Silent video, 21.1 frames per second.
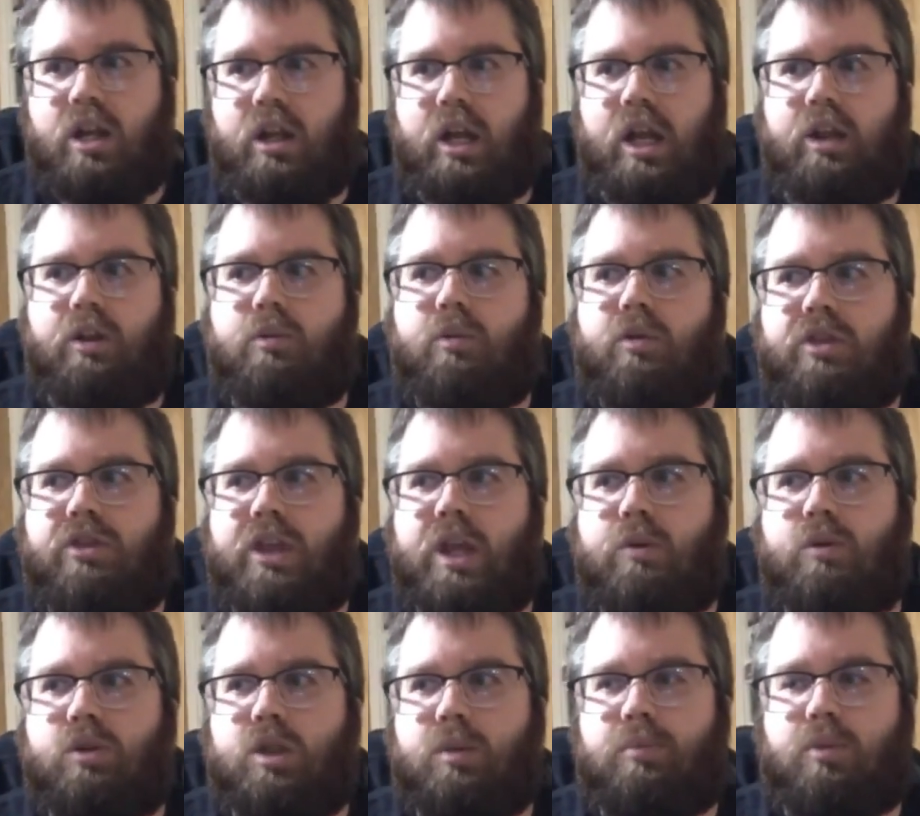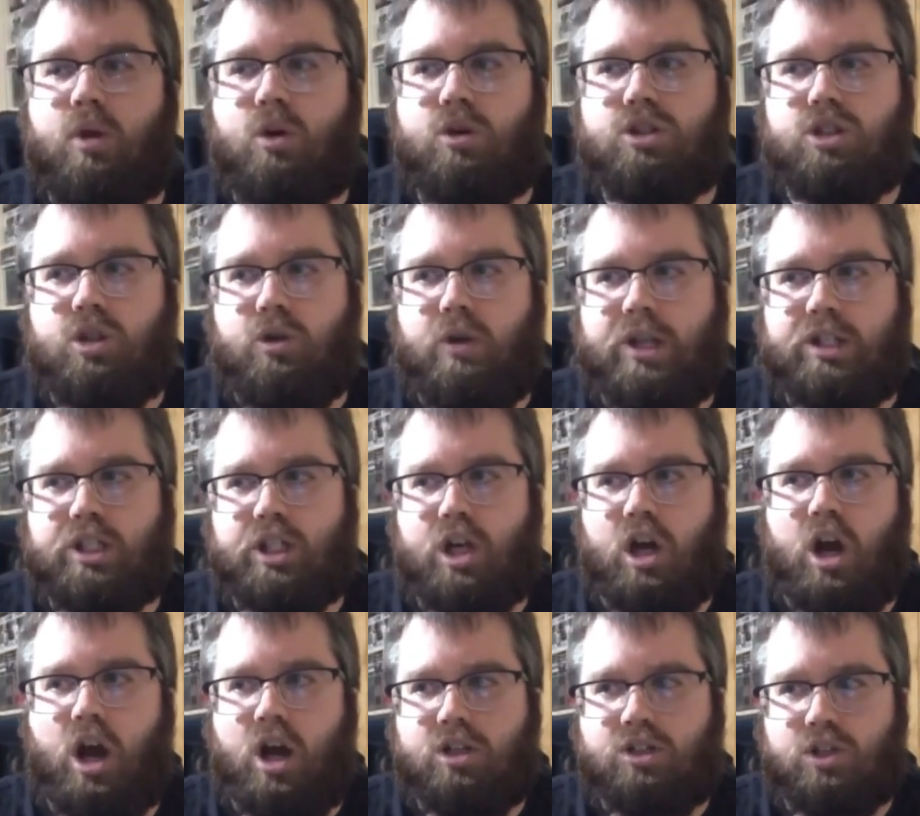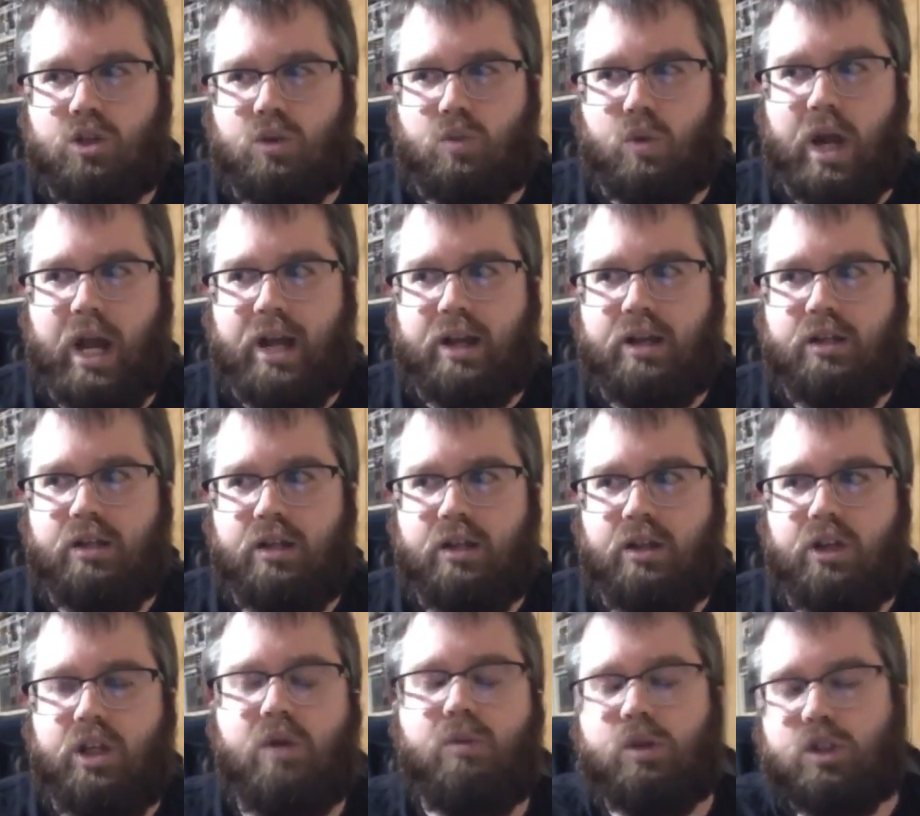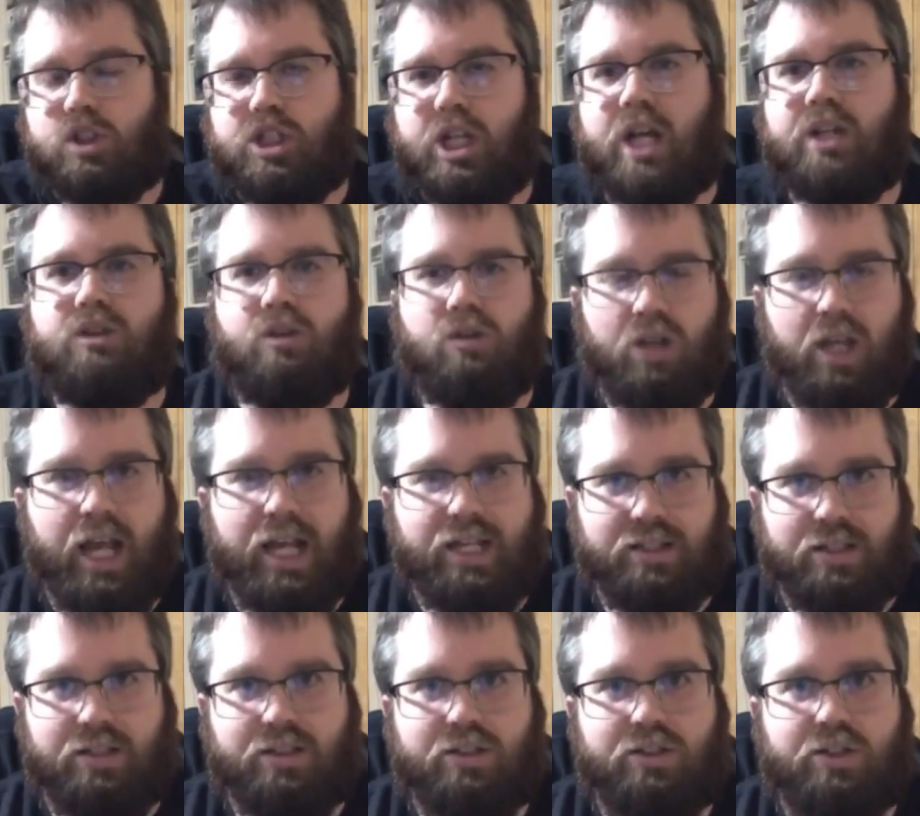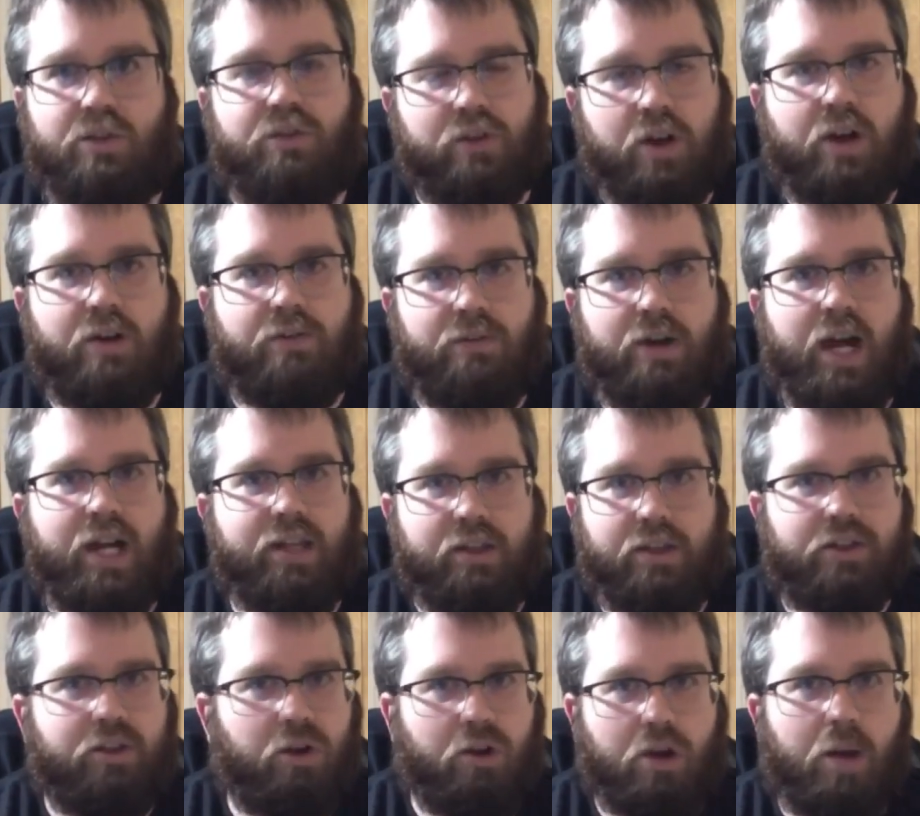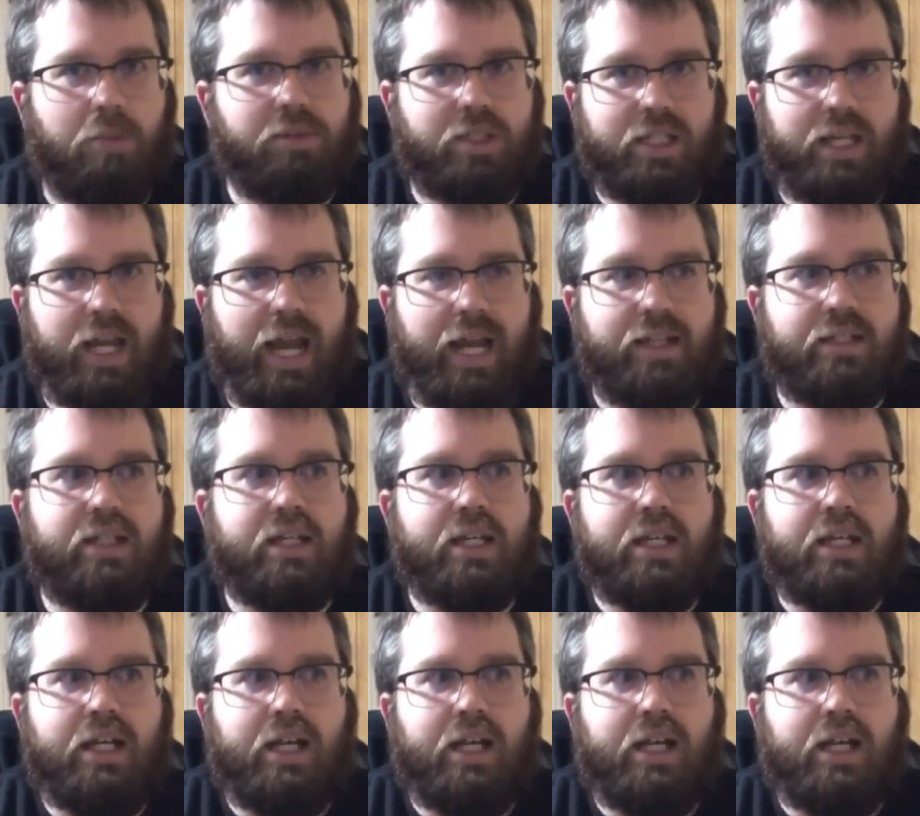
And you would think with the person who actually caused the wreck, you would check their license to verify that they're up to date.